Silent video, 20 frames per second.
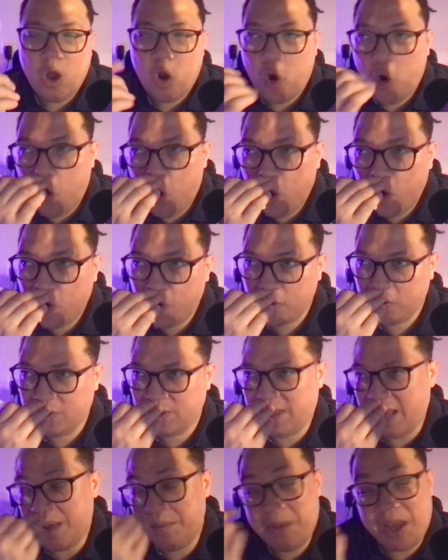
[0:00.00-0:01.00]
Or
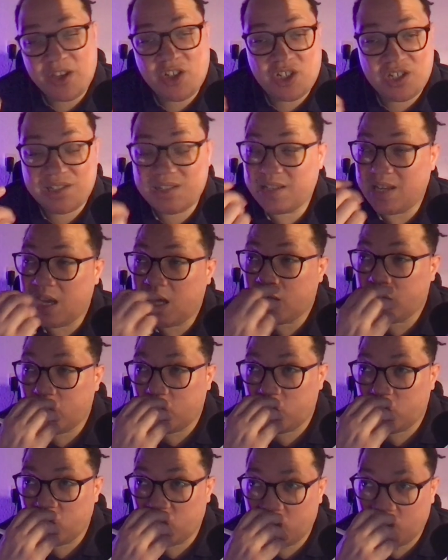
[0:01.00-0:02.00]
they may just tell
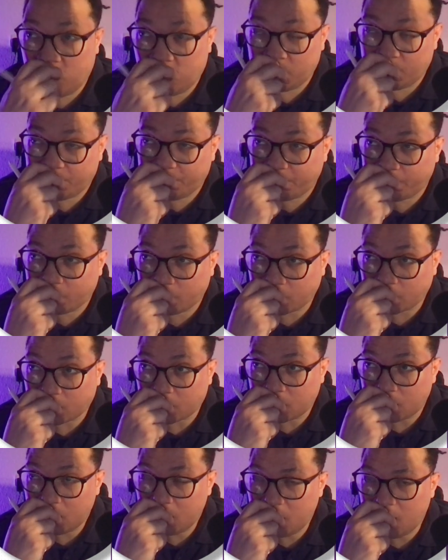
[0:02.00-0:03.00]
you,
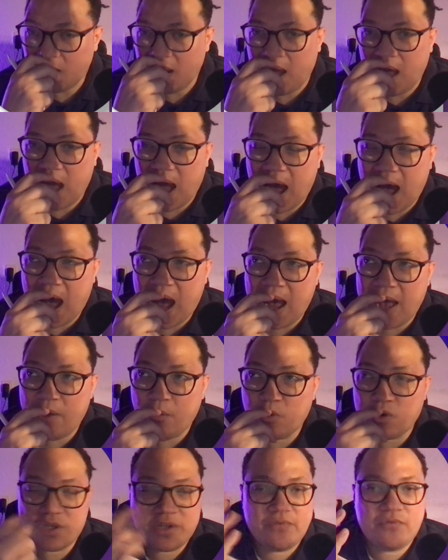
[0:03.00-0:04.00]
I
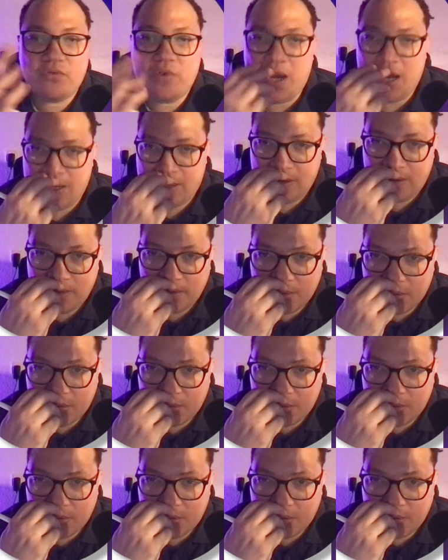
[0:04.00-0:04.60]
was afraid.